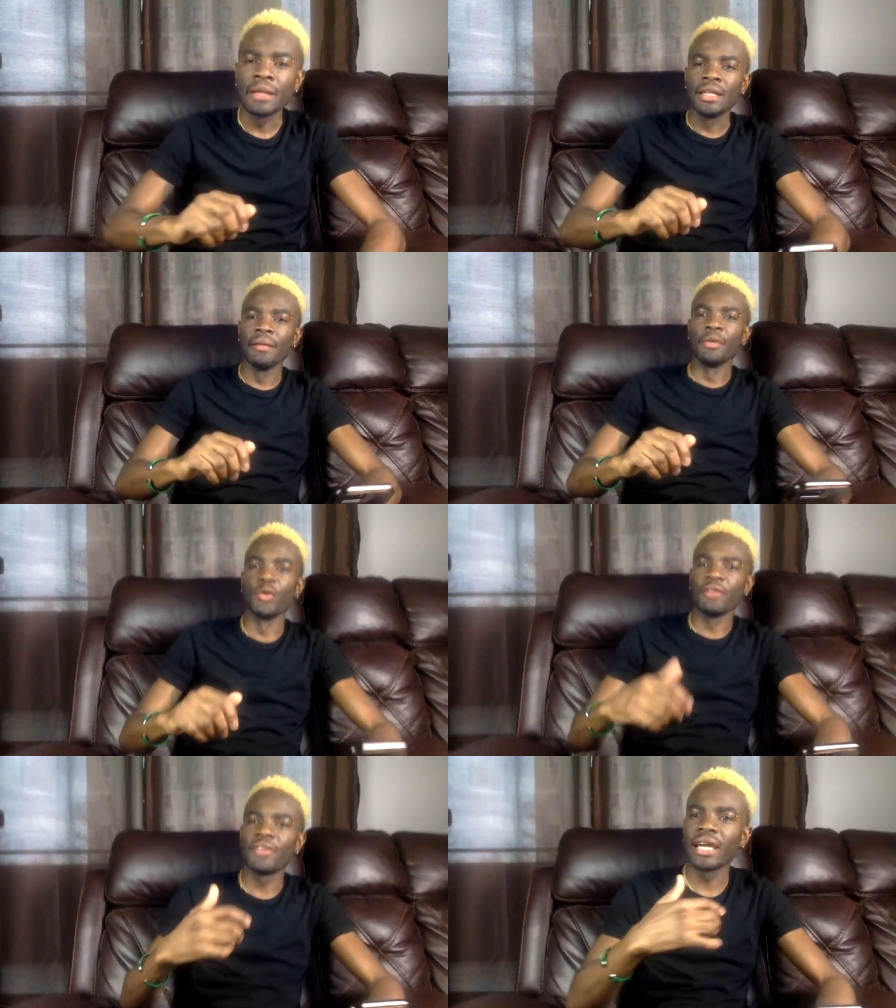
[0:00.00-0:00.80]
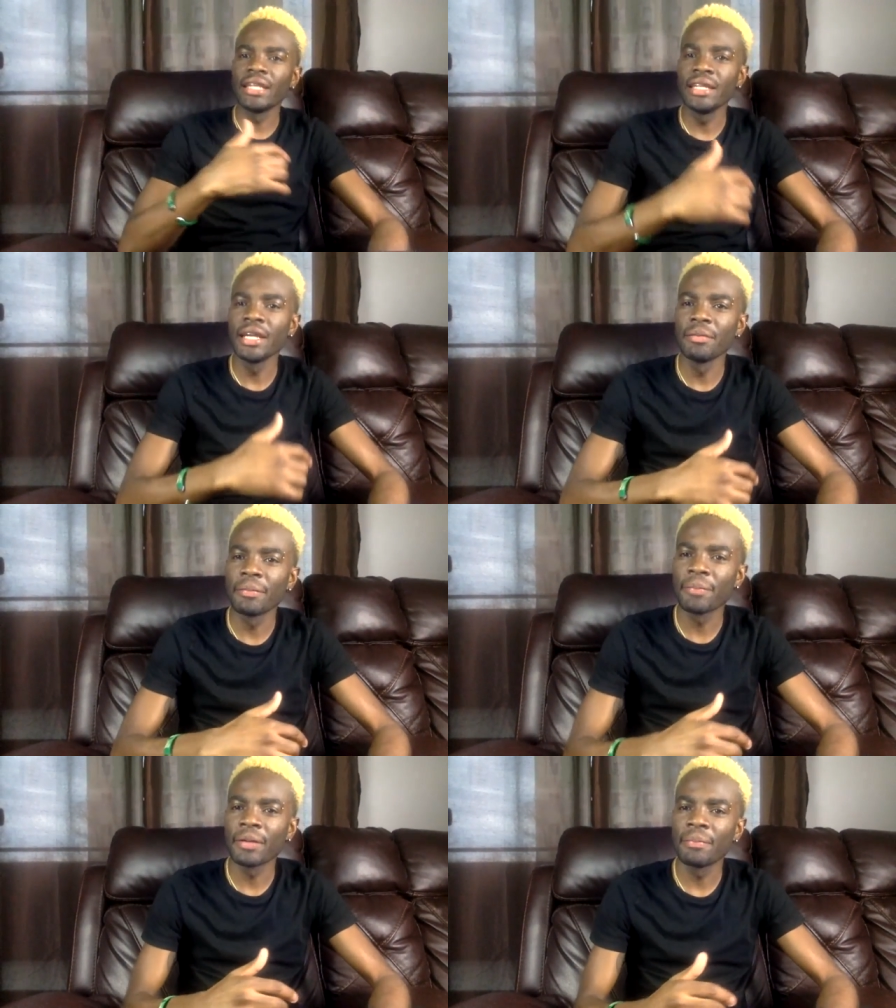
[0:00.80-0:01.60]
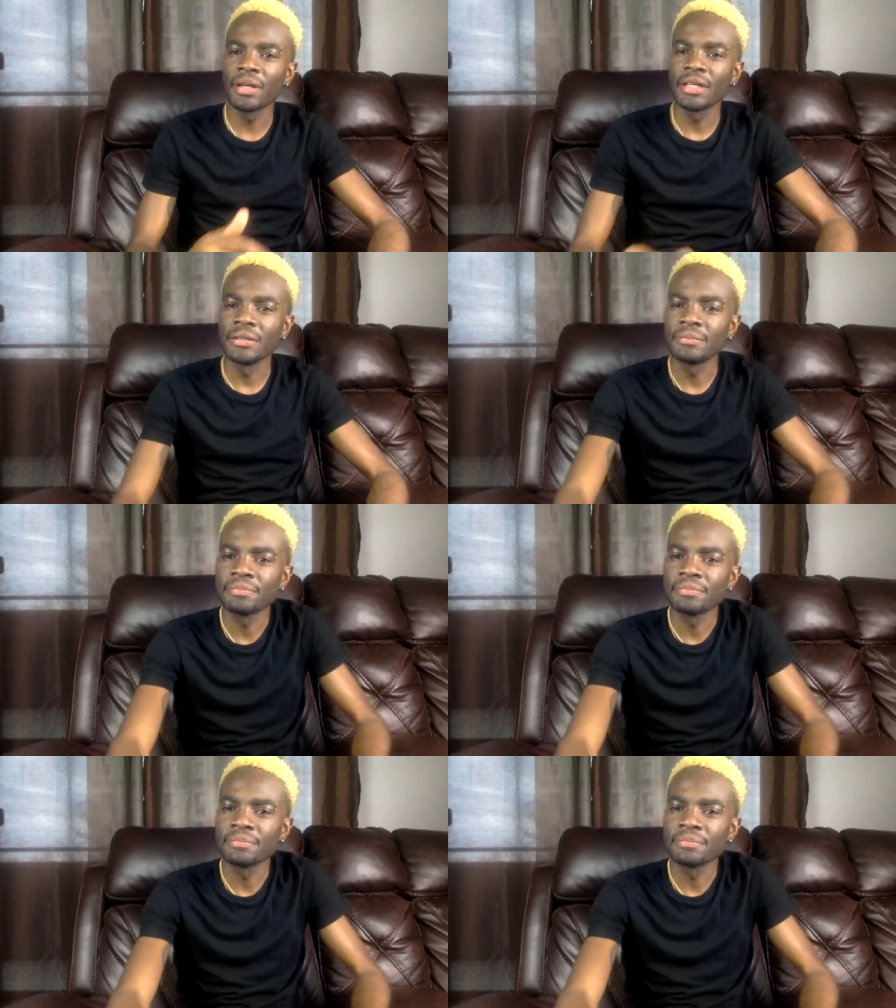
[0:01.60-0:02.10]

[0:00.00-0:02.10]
Let me know if you can hear me properly.